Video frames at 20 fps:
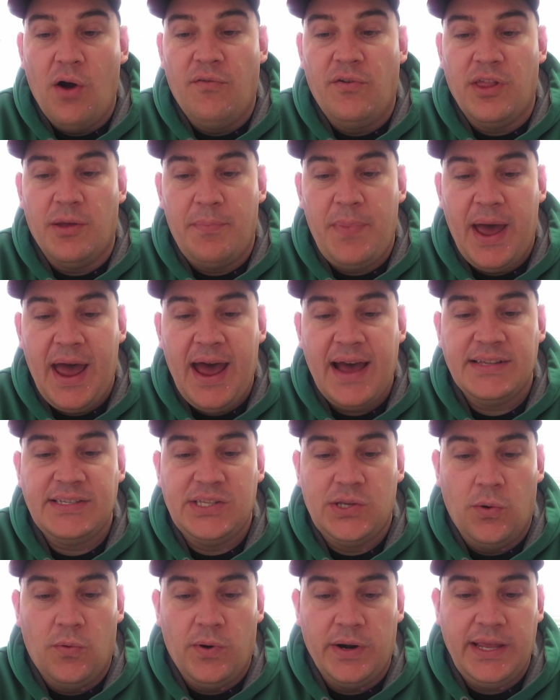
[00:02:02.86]
over the
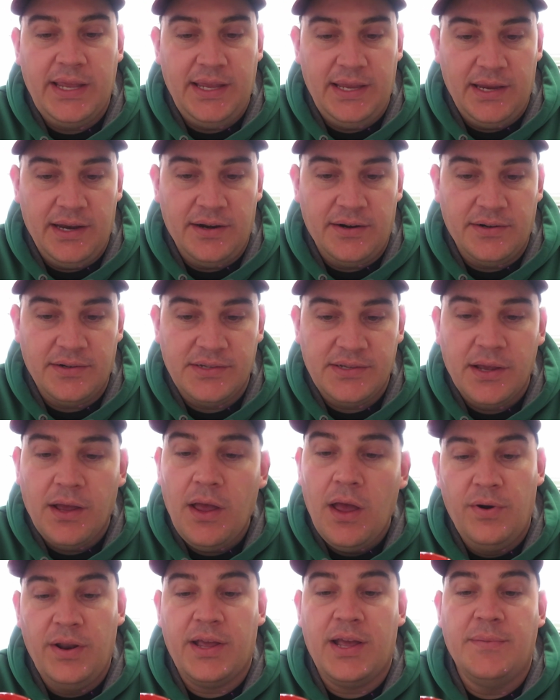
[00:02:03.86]
past 20 years
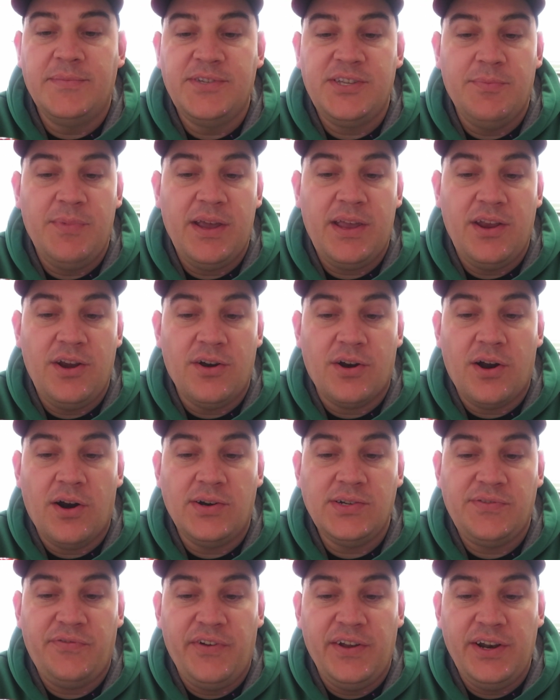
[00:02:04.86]
when it comes to making your
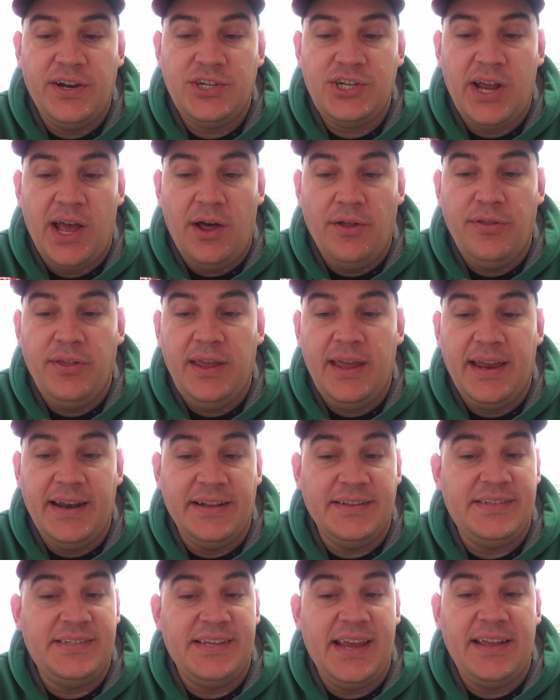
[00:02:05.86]
car's finish healthy and
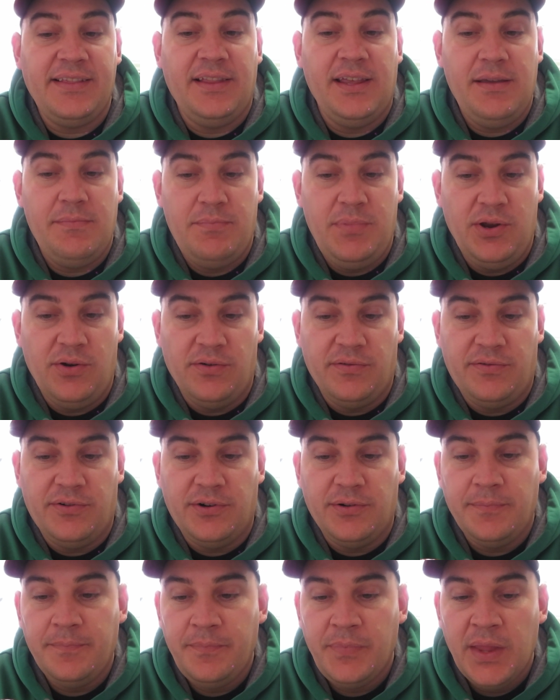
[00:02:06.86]
insanely
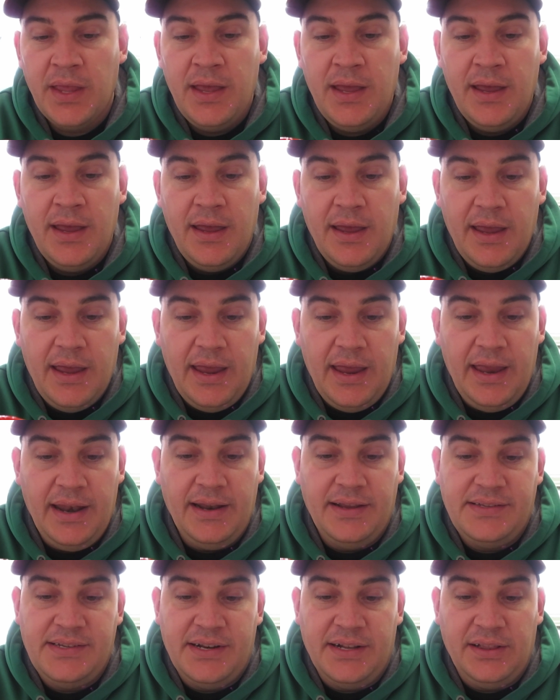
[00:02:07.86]
beautiful. It
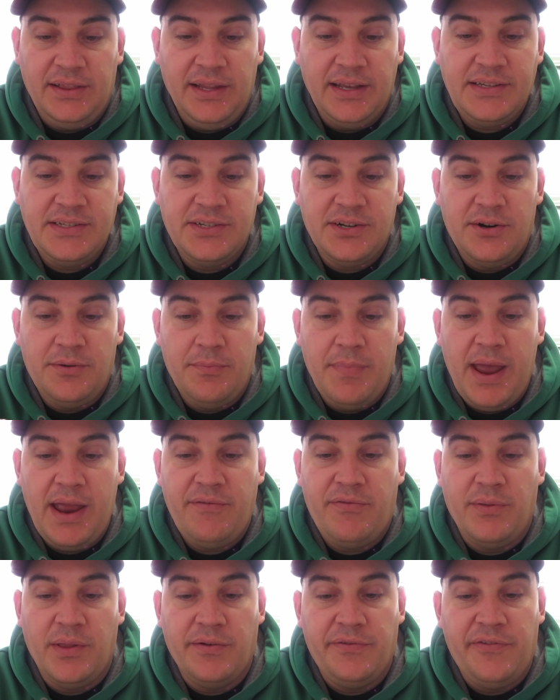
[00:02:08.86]
is an elixir
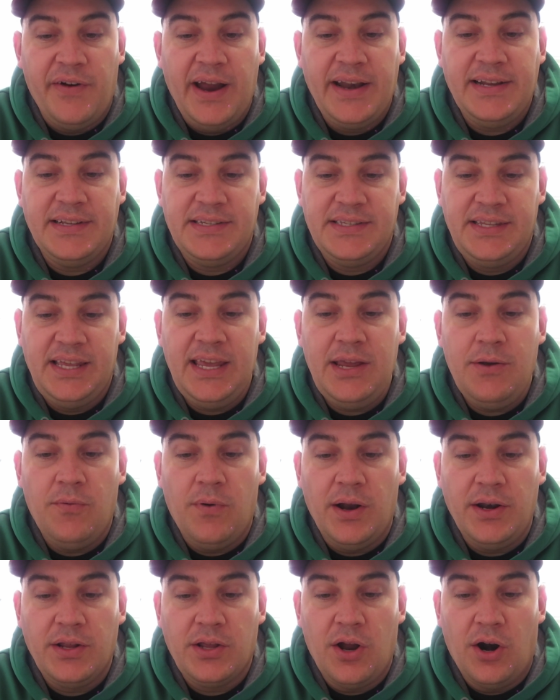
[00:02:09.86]
made from the finest
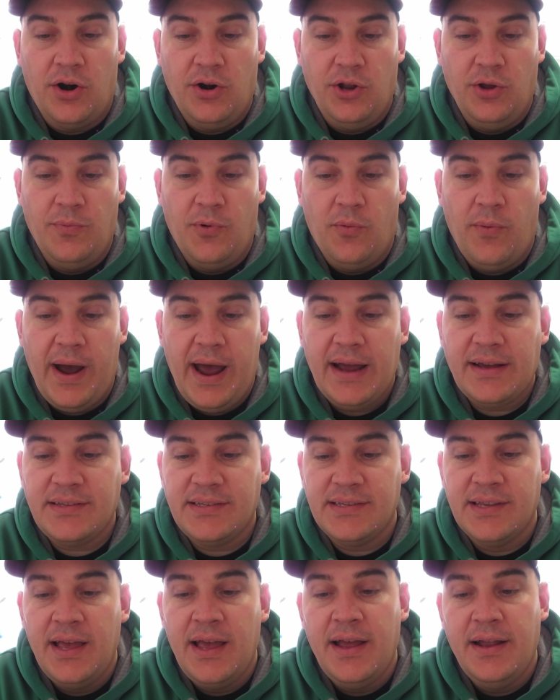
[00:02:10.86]
T1 Carnauba
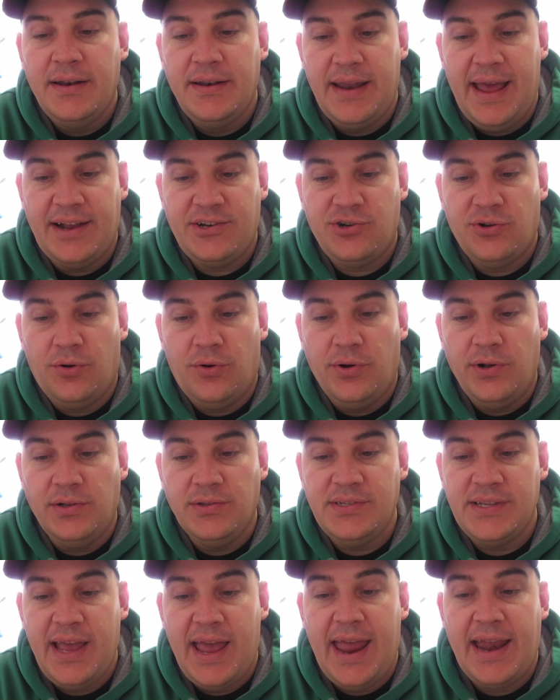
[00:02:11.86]
wax, natural
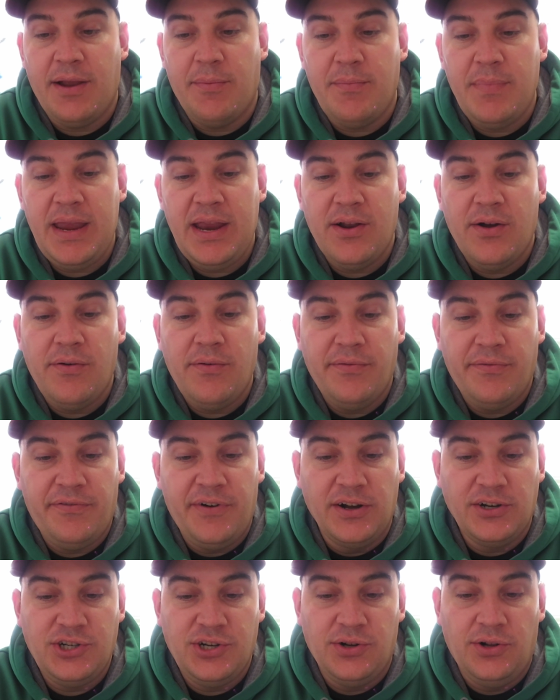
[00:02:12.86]
oils, and amino
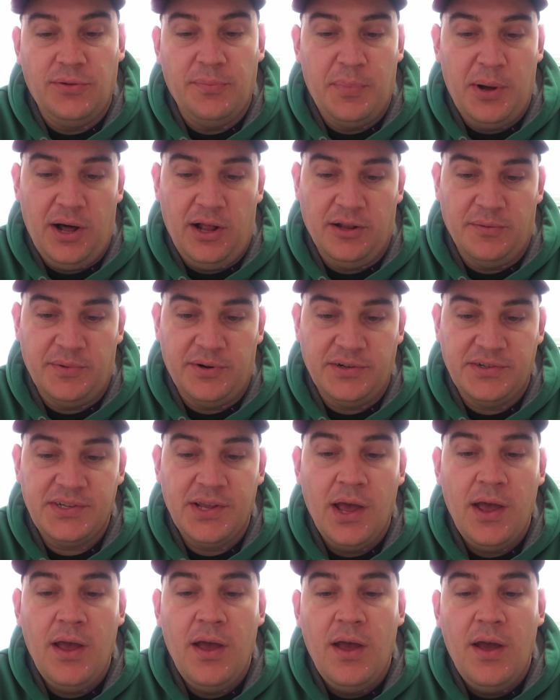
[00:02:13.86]
functional polymers,
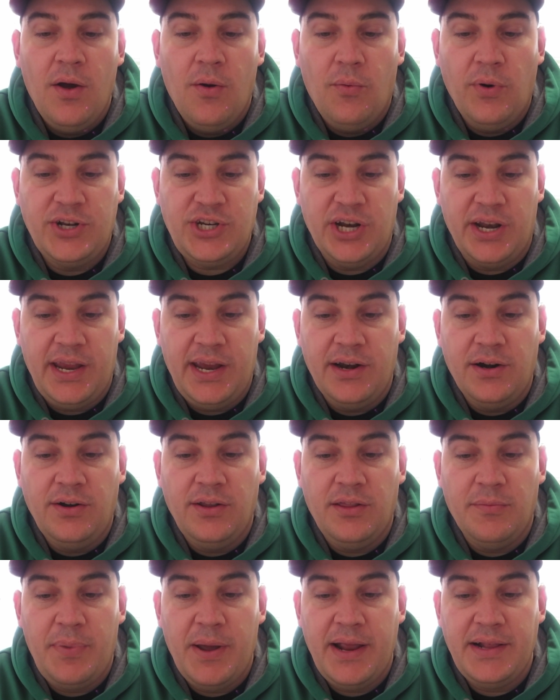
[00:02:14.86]
which adhere
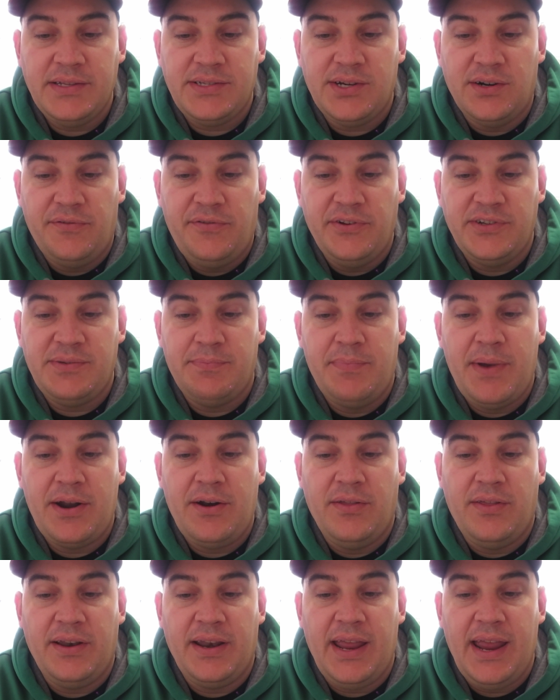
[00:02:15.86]
to the paint surface
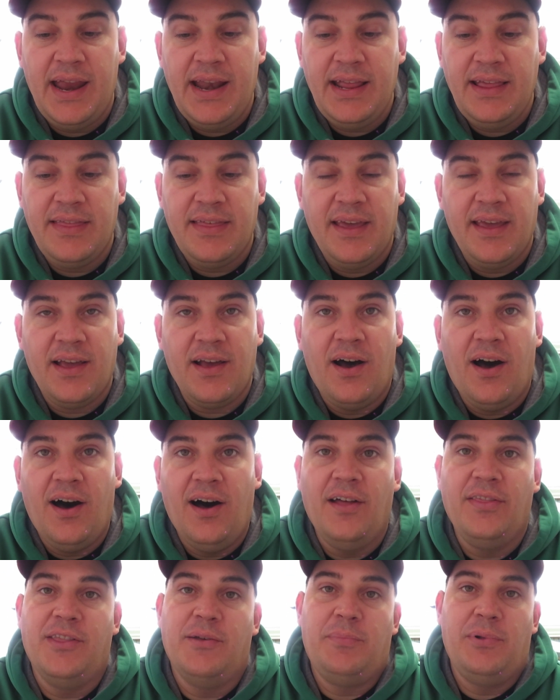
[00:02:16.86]
better than anything
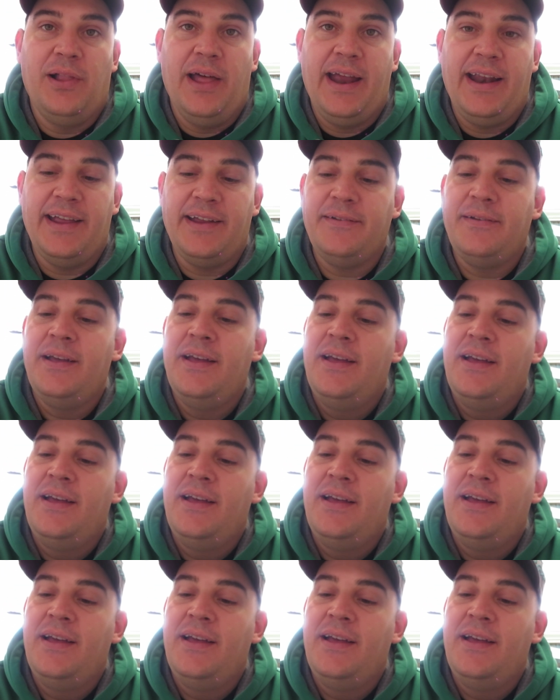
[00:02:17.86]
on the planet.